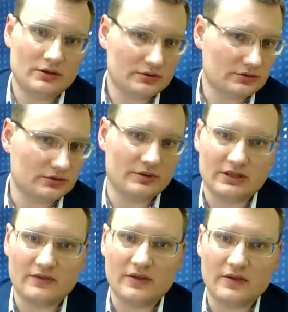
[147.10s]
so
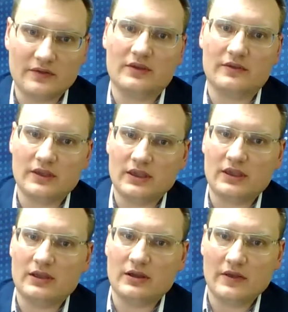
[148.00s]
basically
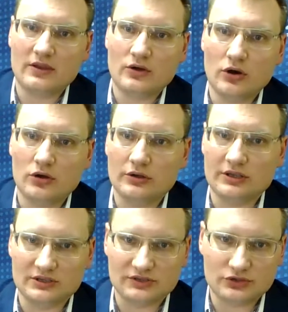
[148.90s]
the other goal
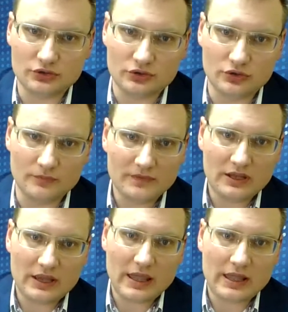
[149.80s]
is to
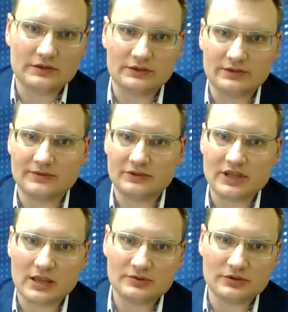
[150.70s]
handle different
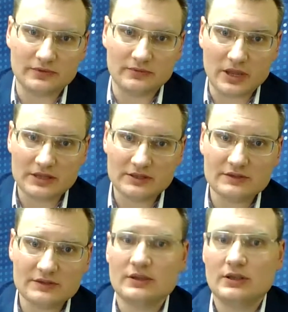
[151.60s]
types of events
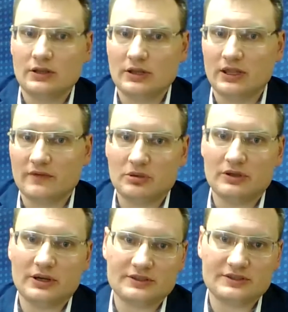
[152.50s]
like
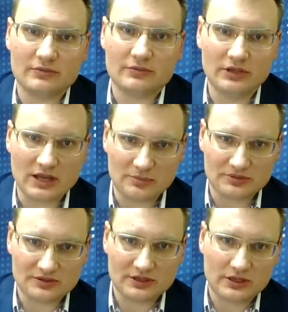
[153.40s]
webinars and meetups
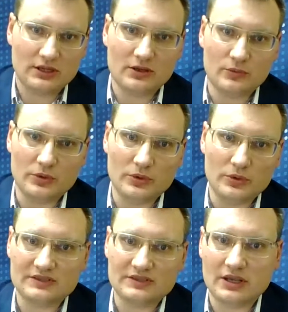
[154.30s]
with